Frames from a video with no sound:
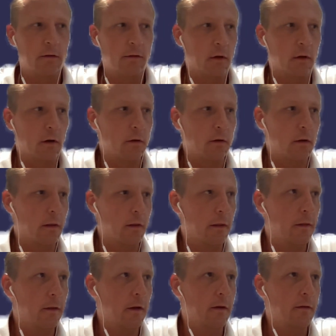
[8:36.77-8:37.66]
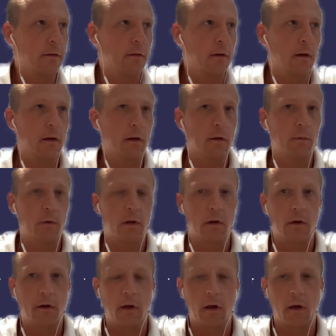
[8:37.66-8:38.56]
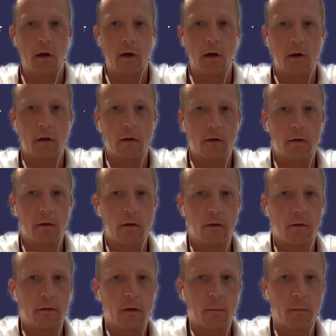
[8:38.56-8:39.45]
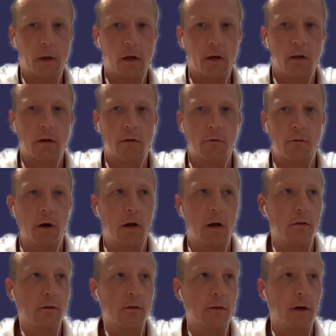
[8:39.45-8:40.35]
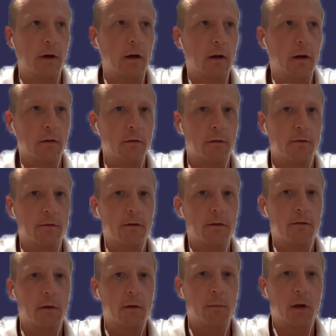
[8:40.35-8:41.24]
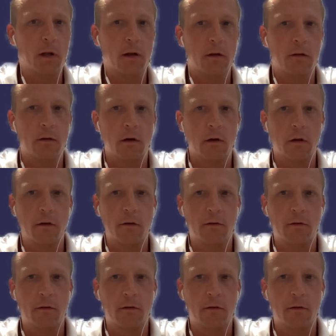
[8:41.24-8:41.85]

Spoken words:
So this year we're looking at something in the range of $850 billion,